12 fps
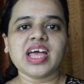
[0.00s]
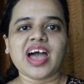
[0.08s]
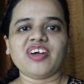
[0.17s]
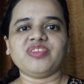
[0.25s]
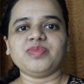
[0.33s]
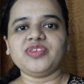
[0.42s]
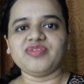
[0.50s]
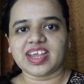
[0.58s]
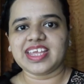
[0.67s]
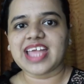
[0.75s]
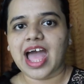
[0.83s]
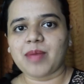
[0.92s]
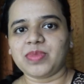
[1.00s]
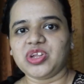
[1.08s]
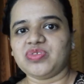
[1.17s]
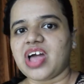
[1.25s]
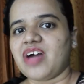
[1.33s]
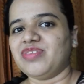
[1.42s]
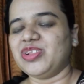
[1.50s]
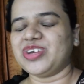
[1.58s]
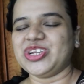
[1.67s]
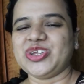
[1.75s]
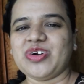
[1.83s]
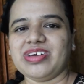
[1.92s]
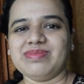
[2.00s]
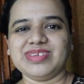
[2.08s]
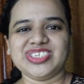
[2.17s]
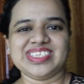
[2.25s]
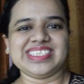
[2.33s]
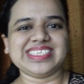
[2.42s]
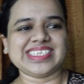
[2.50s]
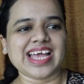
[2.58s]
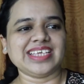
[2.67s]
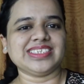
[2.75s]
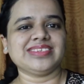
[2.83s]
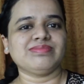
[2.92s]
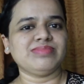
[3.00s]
I'll be very happy to have a look at your images, guys.